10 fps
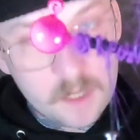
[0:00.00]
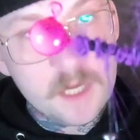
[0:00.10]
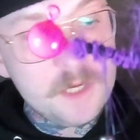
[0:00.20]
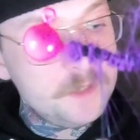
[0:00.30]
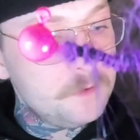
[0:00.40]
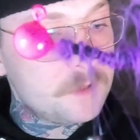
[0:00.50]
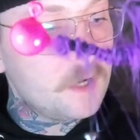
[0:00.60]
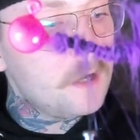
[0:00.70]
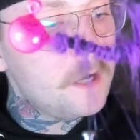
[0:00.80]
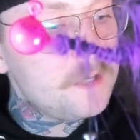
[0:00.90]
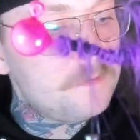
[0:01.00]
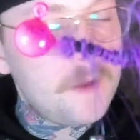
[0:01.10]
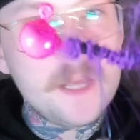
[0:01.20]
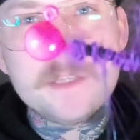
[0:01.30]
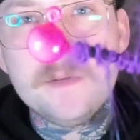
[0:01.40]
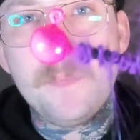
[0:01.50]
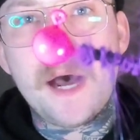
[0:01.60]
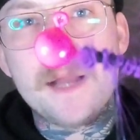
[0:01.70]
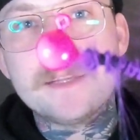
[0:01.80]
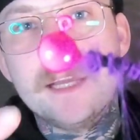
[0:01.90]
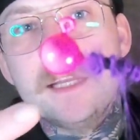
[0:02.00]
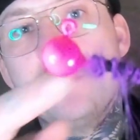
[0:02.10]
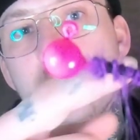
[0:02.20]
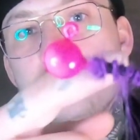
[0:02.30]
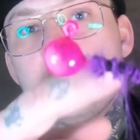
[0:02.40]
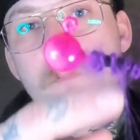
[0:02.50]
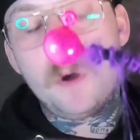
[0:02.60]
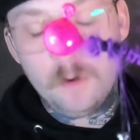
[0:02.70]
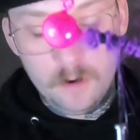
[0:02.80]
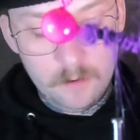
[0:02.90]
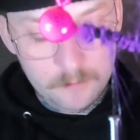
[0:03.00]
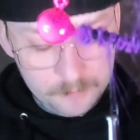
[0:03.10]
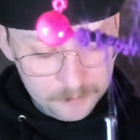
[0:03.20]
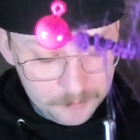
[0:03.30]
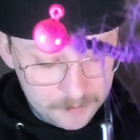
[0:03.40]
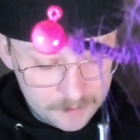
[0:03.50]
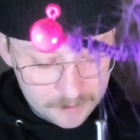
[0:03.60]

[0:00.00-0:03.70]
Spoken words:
He's using a nice fancy bodkin to poke a hole through.